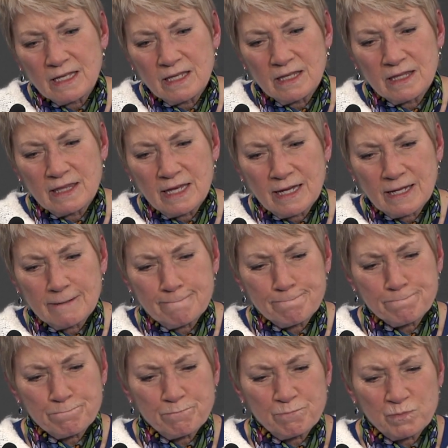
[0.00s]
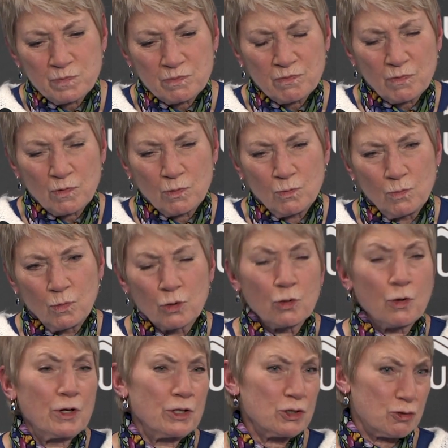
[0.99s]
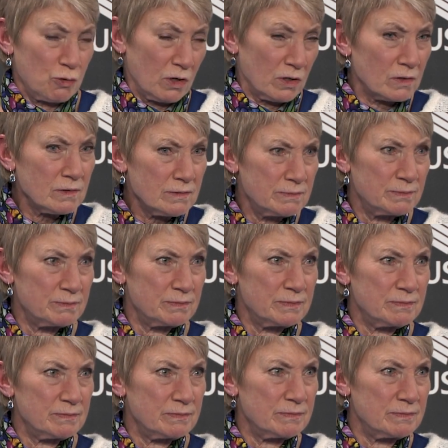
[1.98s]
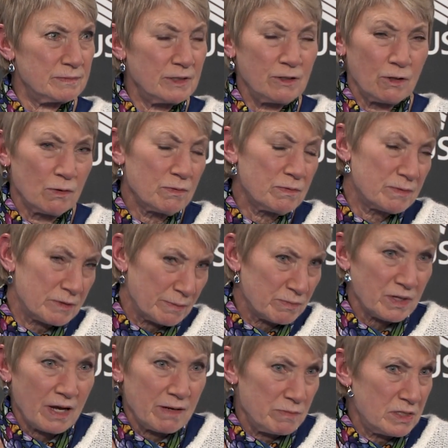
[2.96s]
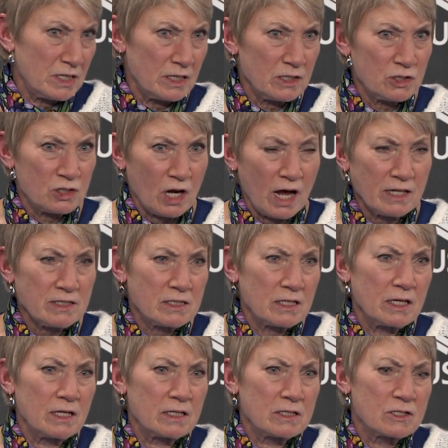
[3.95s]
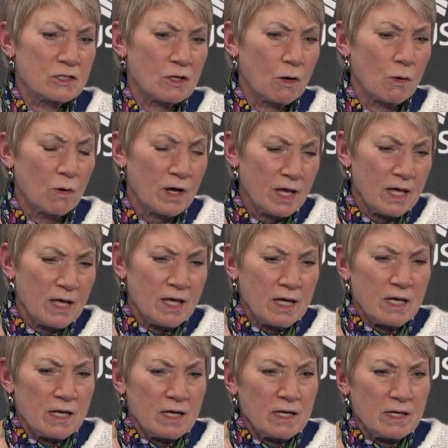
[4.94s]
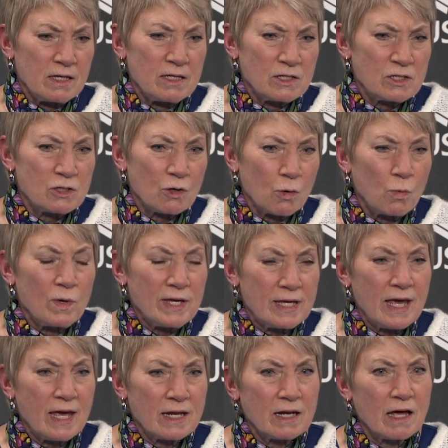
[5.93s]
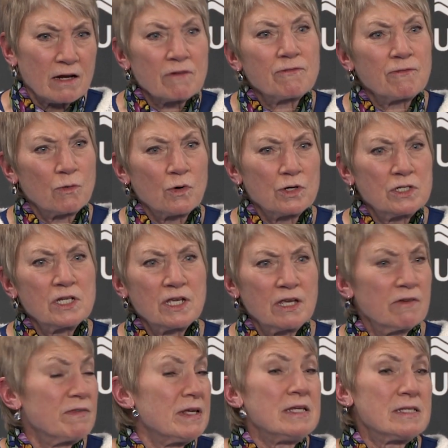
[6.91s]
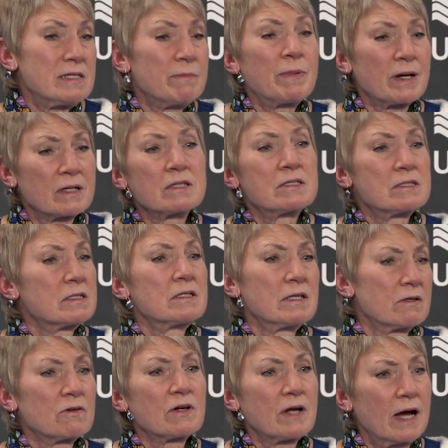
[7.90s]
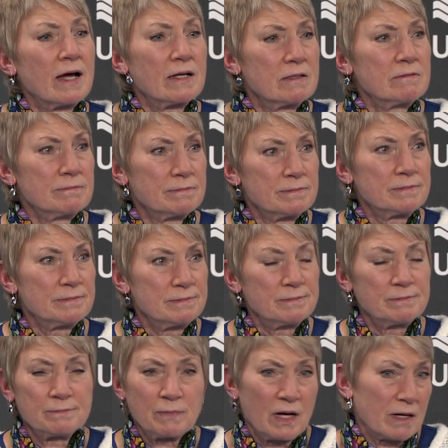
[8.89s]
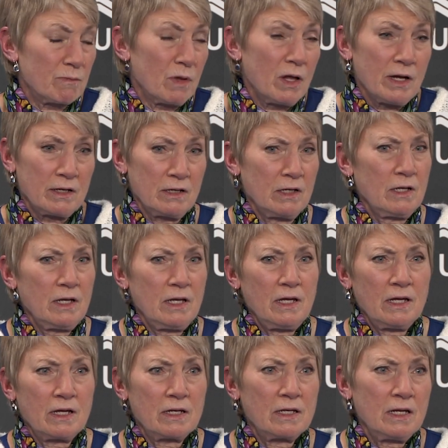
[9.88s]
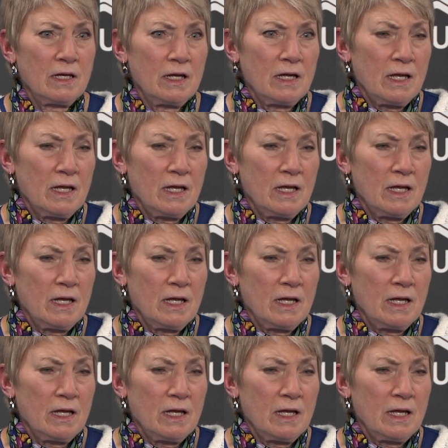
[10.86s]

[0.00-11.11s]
that we're going to struggle, sometimes hitting shots, and so we cannot afford to give easy buckets to the other guy. Bottom line, and